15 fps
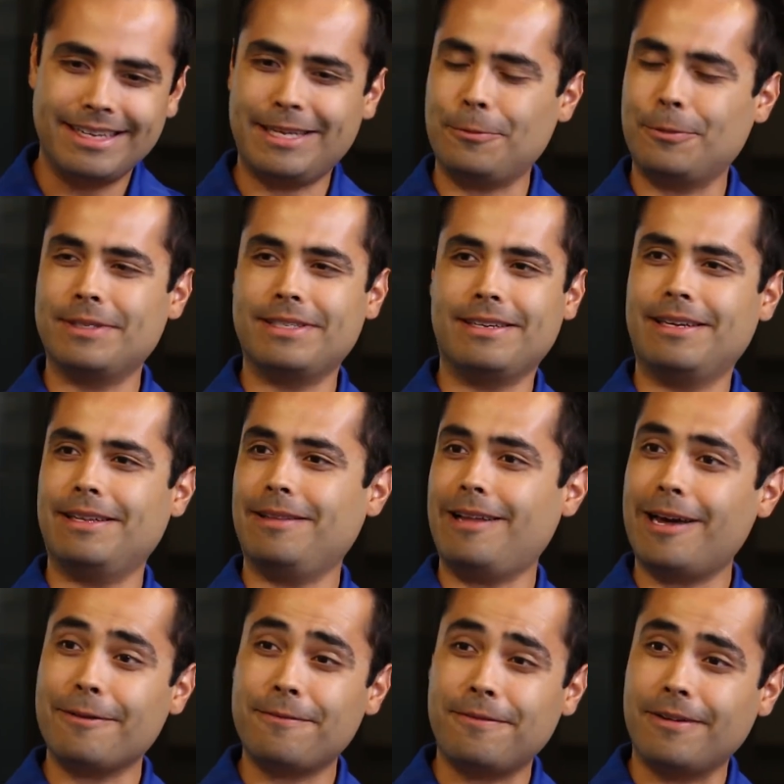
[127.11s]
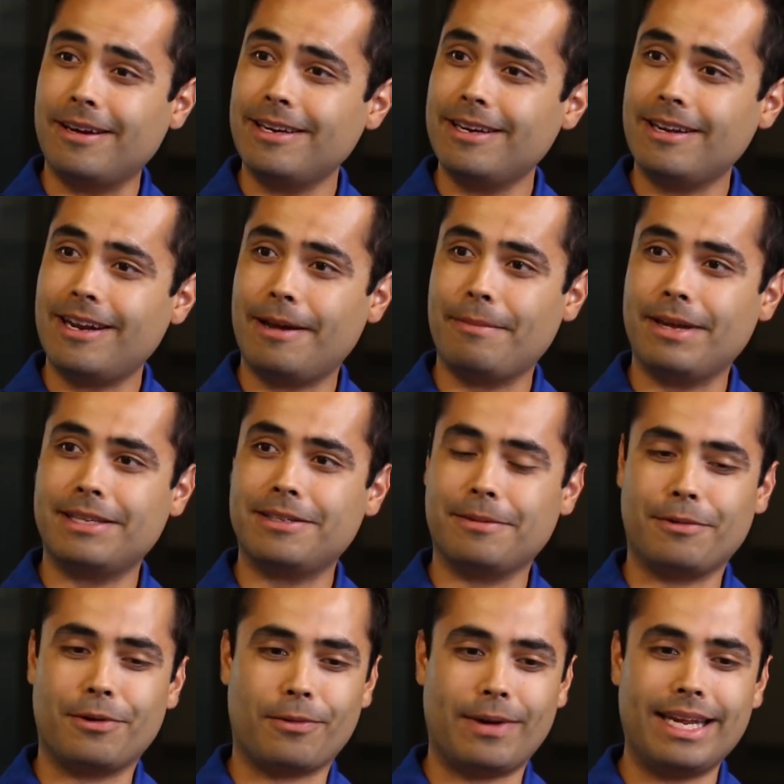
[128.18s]
It was a lot of fun. I made
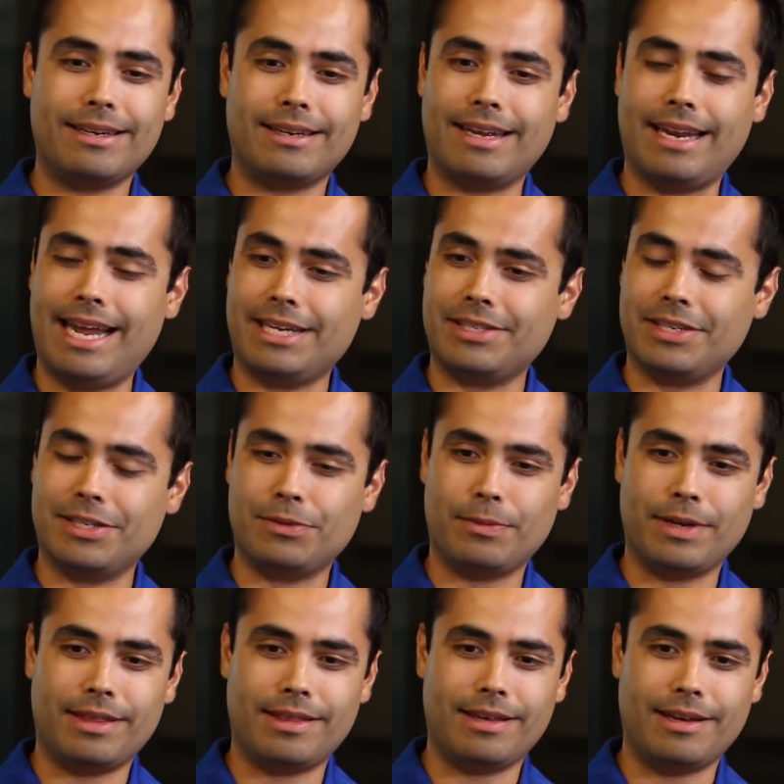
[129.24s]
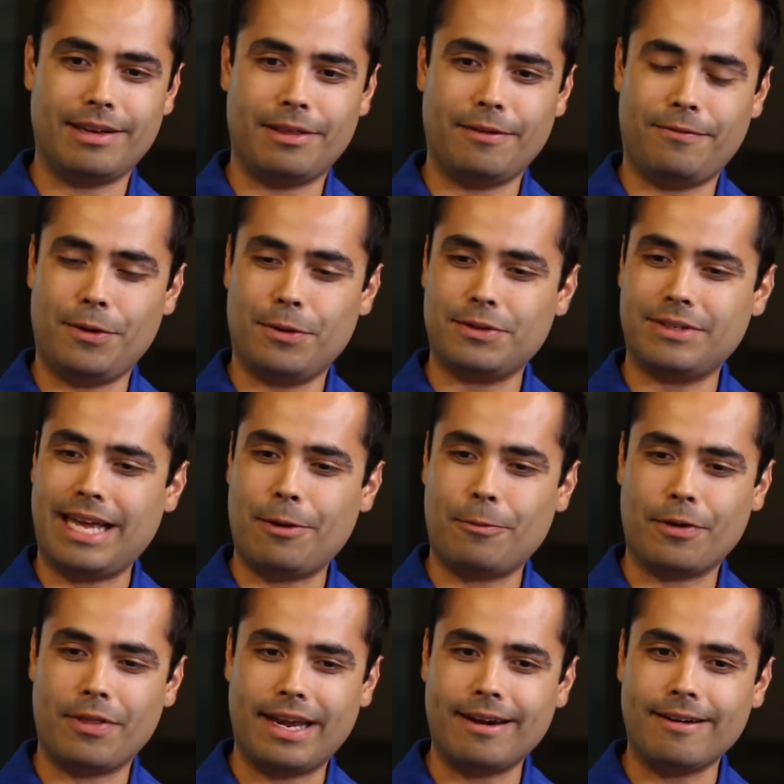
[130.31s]
some great connections with the folks that
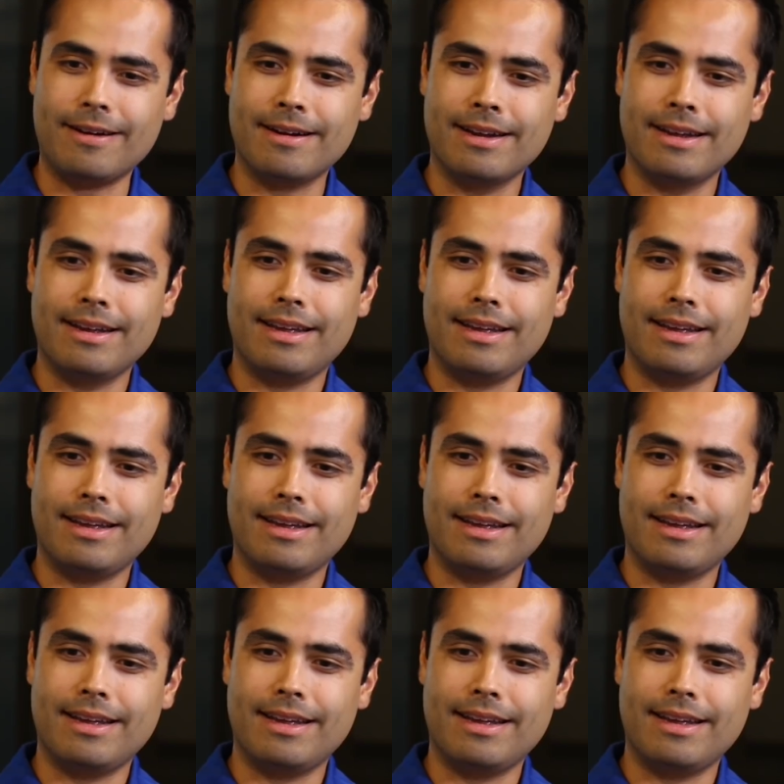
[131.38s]
were there,